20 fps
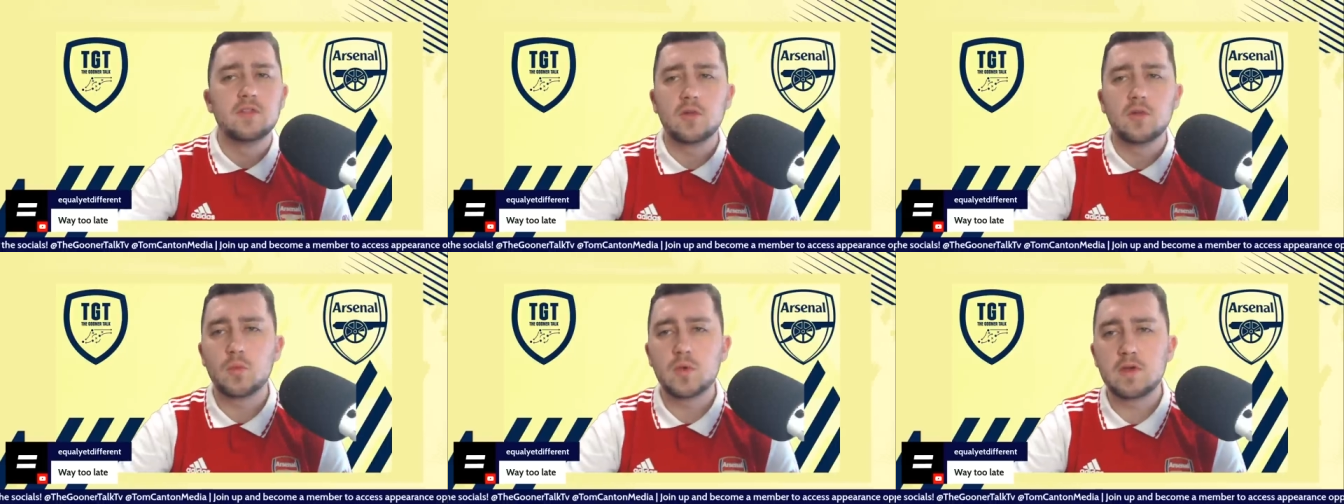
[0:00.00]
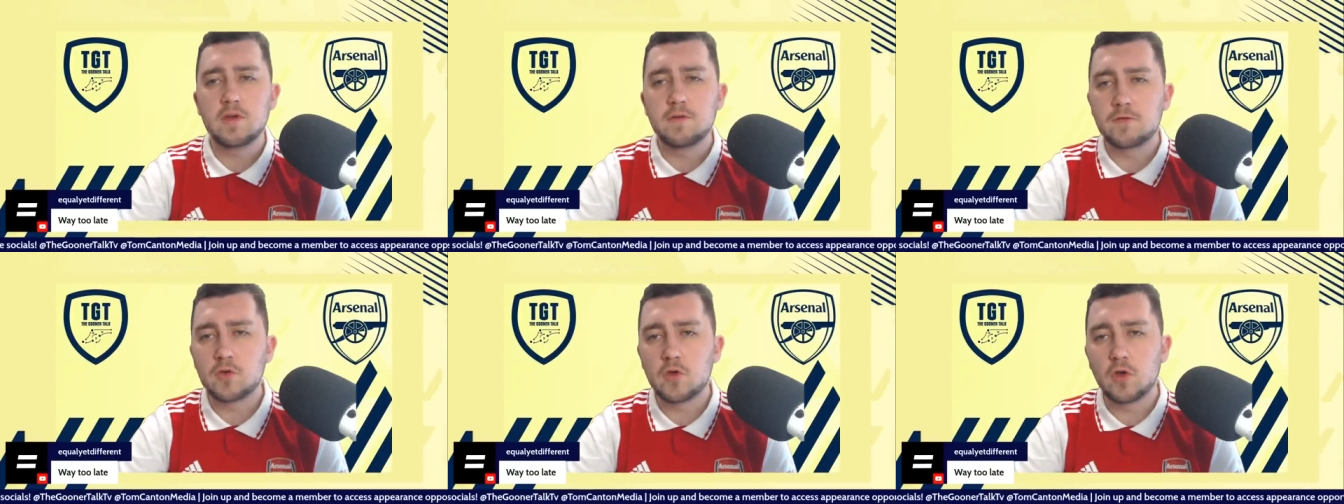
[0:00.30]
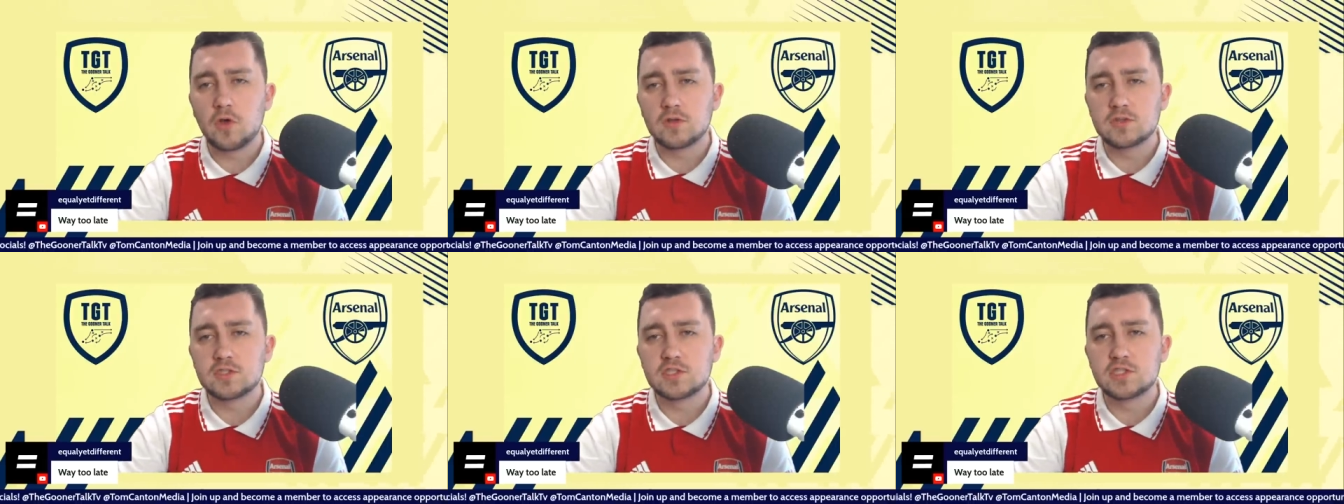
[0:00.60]
that we have
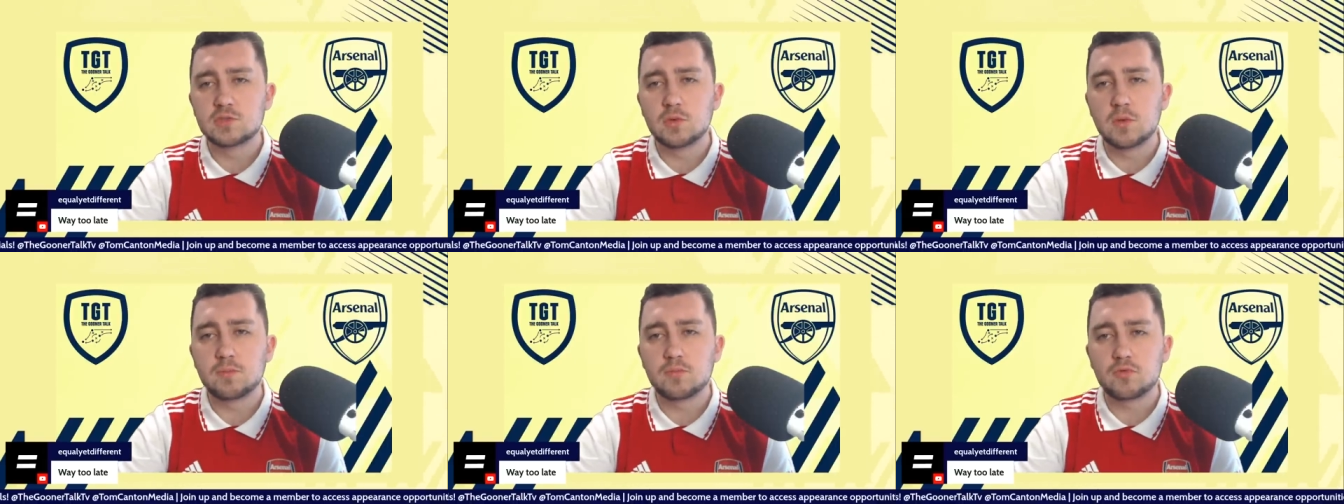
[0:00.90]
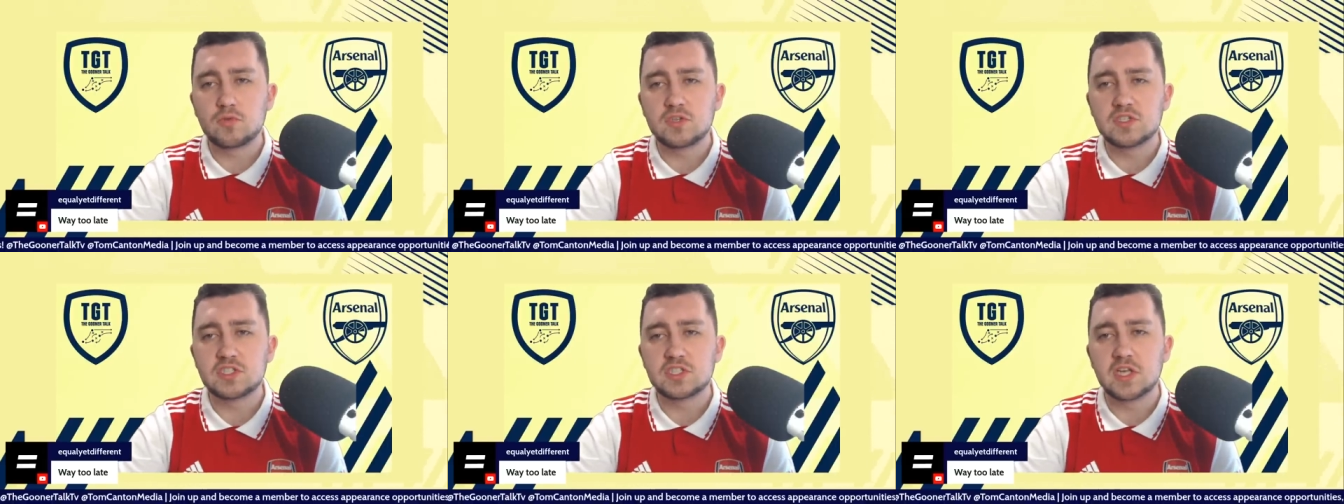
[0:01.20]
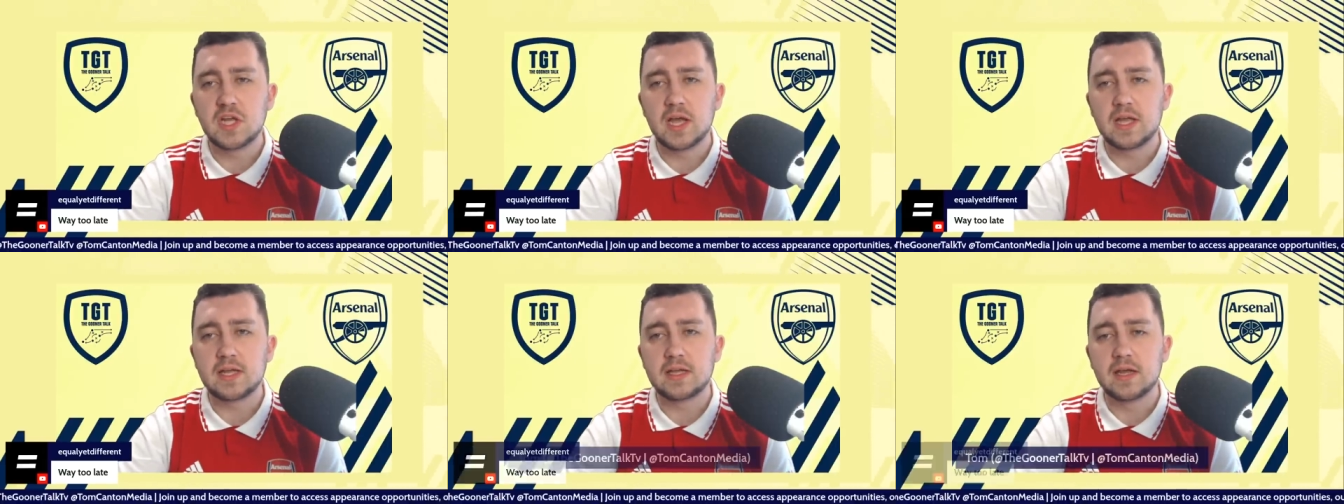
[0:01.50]
got to
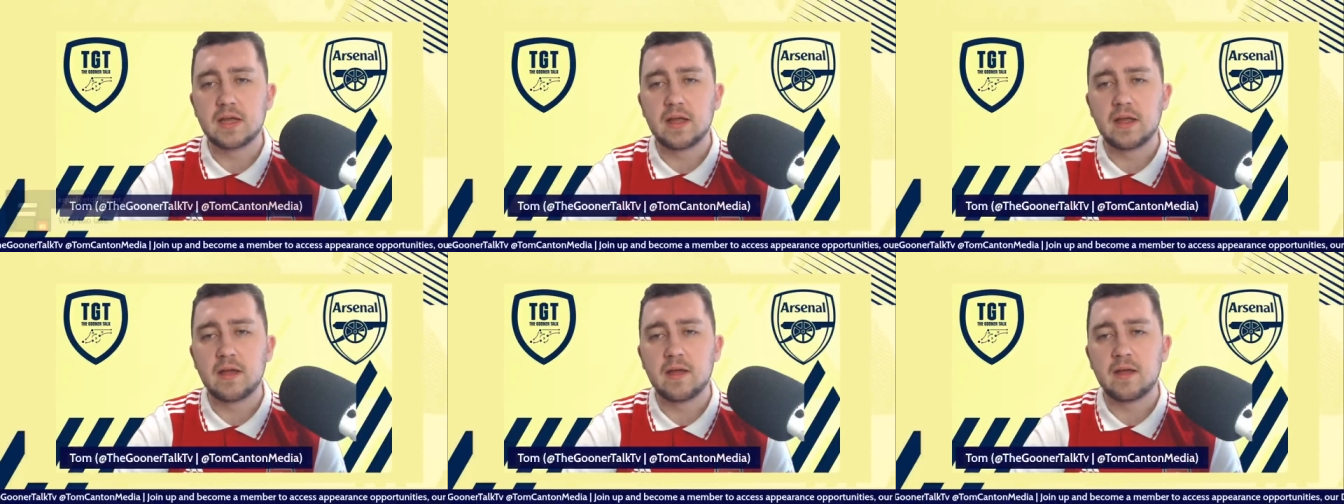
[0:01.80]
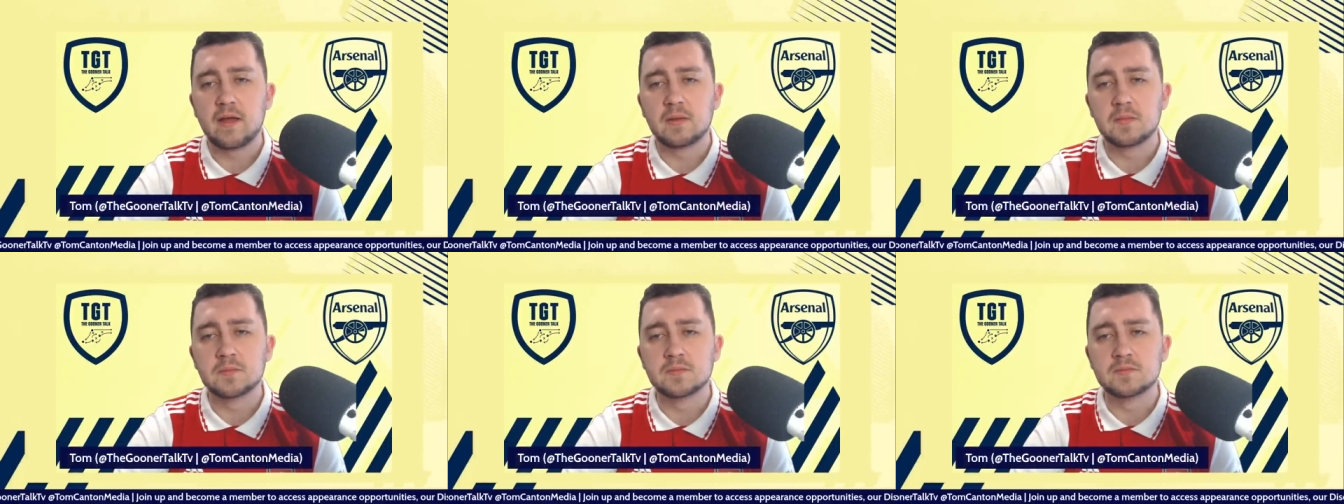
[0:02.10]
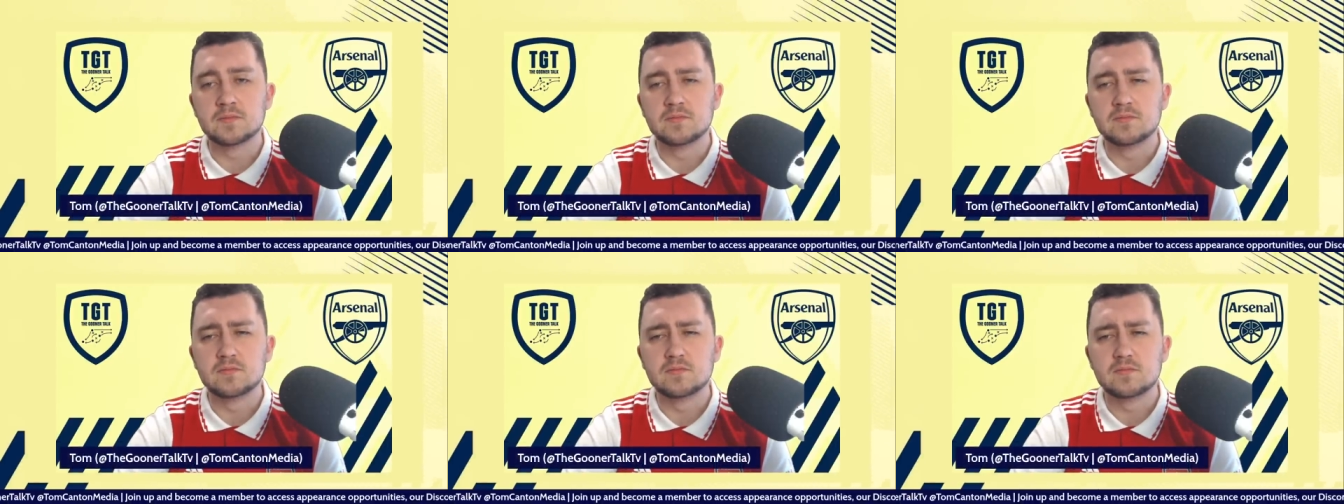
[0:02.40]
appreciate
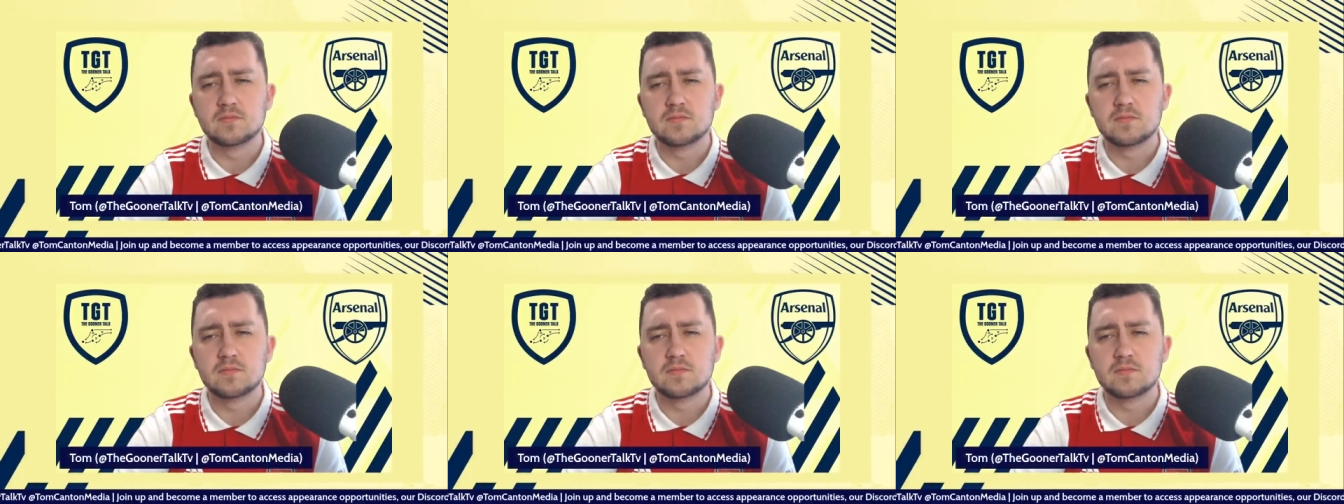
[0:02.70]
um,